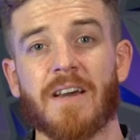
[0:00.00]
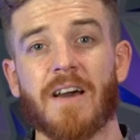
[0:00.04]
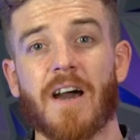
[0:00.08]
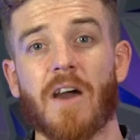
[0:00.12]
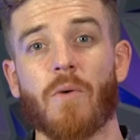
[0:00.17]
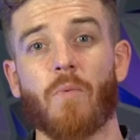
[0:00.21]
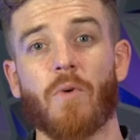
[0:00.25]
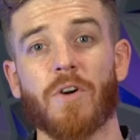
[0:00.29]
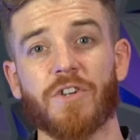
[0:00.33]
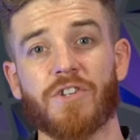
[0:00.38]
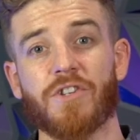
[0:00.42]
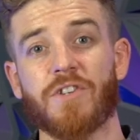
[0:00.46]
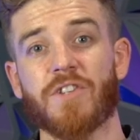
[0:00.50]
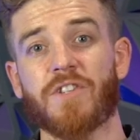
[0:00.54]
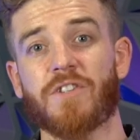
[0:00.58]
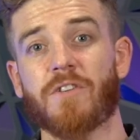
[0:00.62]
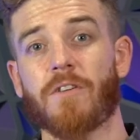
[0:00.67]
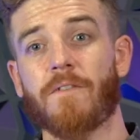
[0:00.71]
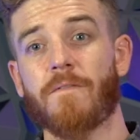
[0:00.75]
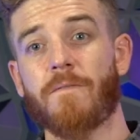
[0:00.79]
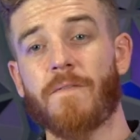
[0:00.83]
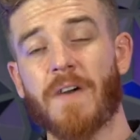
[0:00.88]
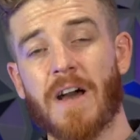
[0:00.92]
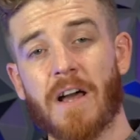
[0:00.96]
I want you to
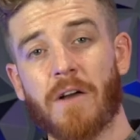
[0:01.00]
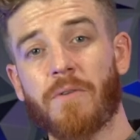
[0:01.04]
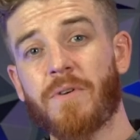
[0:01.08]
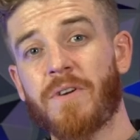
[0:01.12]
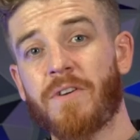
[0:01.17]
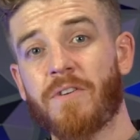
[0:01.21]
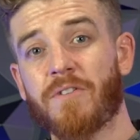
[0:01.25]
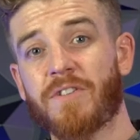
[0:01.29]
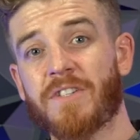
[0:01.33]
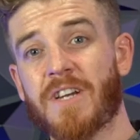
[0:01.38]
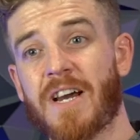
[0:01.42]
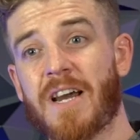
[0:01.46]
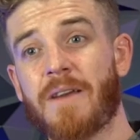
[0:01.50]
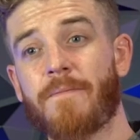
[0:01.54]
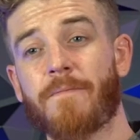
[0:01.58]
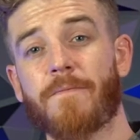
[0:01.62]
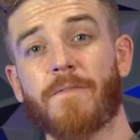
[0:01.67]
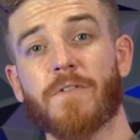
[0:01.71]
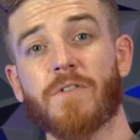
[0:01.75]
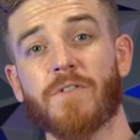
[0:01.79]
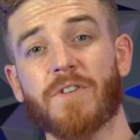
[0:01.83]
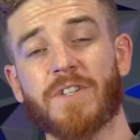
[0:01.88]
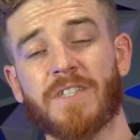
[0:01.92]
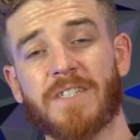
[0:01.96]
start valuing your time
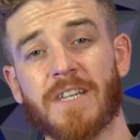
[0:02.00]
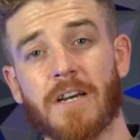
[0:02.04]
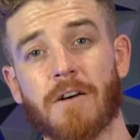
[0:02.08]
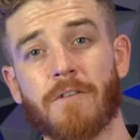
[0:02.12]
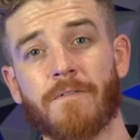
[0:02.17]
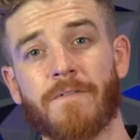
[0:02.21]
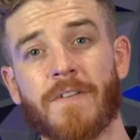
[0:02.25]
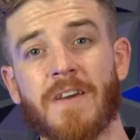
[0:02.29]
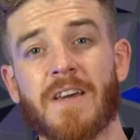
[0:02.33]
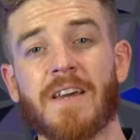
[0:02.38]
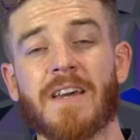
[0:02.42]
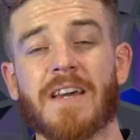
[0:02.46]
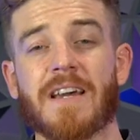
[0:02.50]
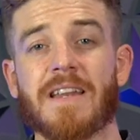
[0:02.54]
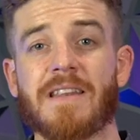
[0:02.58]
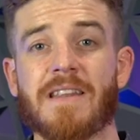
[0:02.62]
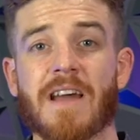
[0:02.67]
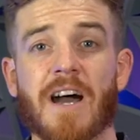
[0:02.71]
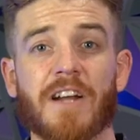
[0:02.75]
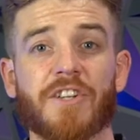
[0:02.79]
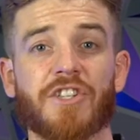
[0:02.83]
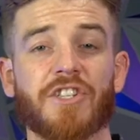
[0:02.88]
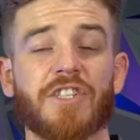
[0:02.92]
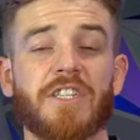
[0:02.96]
for yourself and
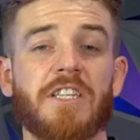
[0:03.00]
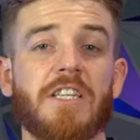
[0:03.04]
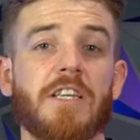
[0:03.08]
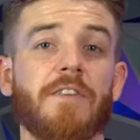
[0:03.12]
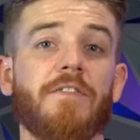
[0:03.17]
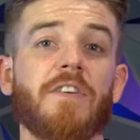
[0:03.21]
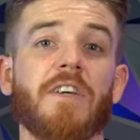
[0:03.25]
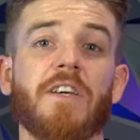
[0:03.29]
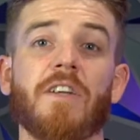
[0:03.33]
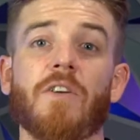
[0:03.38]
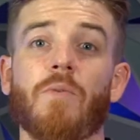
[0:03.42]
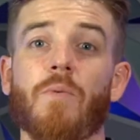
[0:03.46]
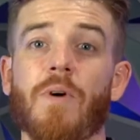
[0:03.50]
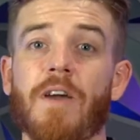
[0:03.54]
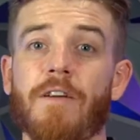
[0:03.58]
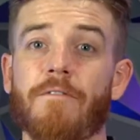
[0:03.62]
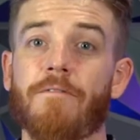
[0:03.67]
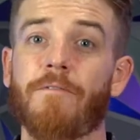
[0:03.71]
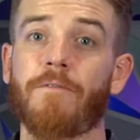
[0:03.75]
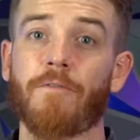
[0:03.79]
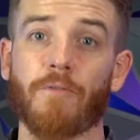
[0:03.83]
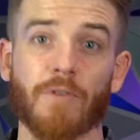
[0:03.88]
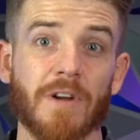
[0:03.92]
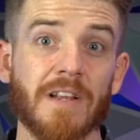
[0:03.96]
not just giving it away
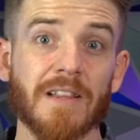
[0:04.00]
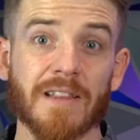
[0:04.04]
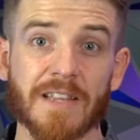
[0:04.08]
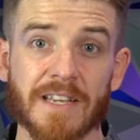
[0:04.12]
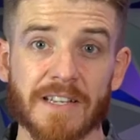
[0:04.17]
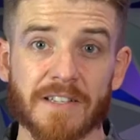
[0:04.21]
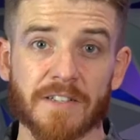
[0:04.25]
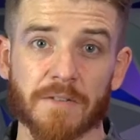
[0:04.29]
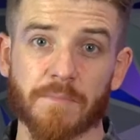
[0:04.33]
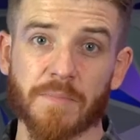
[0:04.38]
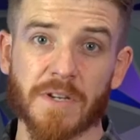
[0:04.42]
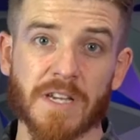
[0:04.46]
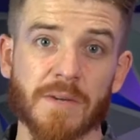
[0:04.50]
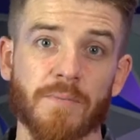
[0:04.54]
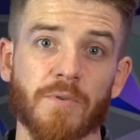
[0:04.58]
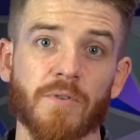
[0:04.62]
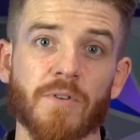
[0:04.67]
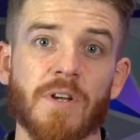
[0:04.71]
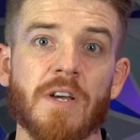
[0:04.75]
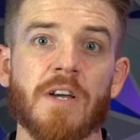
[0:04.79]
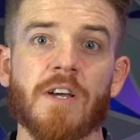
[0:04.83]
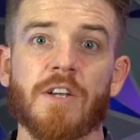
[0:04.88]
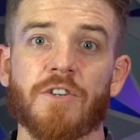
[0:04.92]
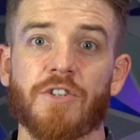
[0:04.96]
freely to
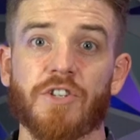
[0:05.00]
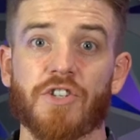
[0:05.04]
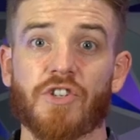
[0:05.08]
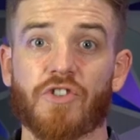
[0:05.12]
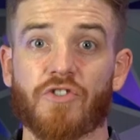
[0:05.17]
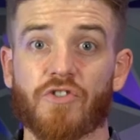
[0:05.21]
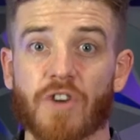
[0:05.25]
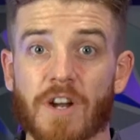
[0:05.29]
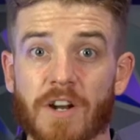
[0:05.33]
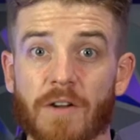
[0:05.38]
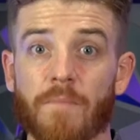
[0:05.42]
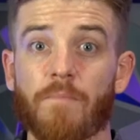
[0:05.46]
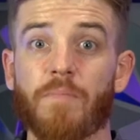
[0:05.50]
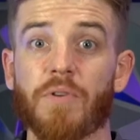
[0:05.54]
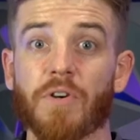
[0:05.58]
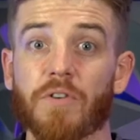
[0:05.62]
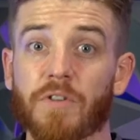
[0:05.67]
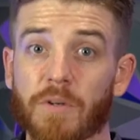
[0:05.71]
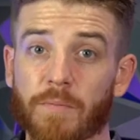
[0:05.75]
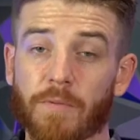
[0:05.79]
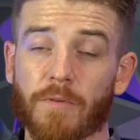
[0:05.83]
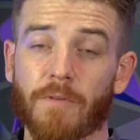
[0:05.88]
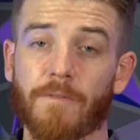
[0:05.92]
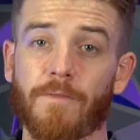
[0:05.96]
people just to try to
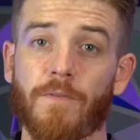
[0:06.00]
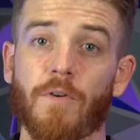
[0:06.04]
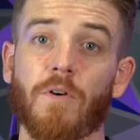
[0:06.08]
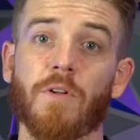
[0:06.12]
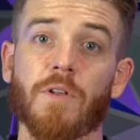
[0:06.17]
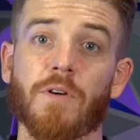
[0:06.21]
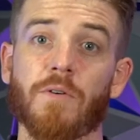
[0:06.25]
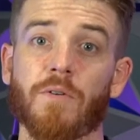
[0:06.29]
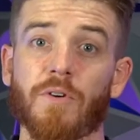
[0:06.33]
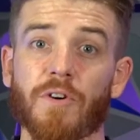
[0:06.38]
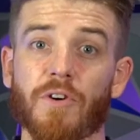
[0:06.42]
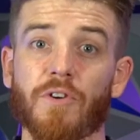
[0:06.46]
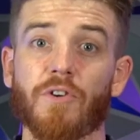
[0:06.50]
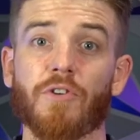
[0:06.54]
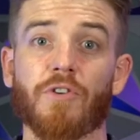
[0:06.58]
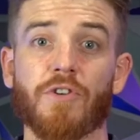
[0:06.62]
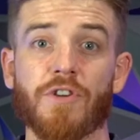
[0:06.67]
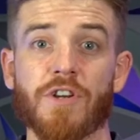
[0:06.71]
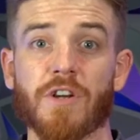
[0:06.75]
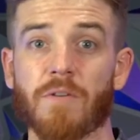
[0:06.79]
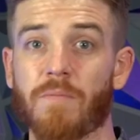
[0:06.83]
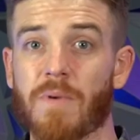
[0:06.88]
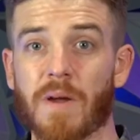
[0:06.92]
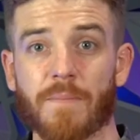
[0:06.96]
build a portfolio or
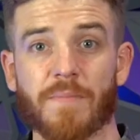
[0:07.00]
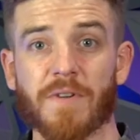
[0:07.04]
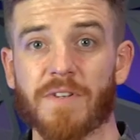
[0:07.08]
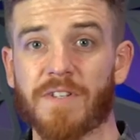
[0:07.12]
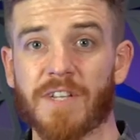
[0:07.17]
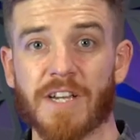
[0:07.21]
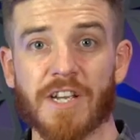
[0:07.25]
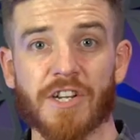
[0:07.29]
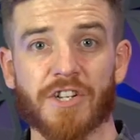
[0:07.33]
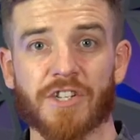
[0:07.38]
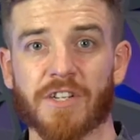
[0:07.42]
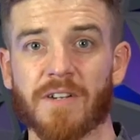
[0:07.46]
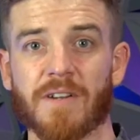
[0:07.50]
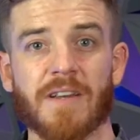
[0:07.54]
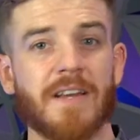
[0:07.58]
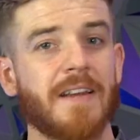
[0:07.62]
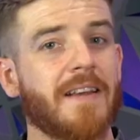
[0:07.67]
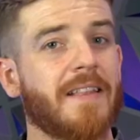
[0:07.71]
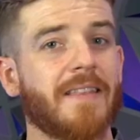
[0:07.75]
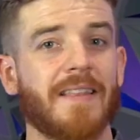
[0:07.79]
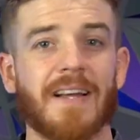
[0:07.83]
earn your reputation.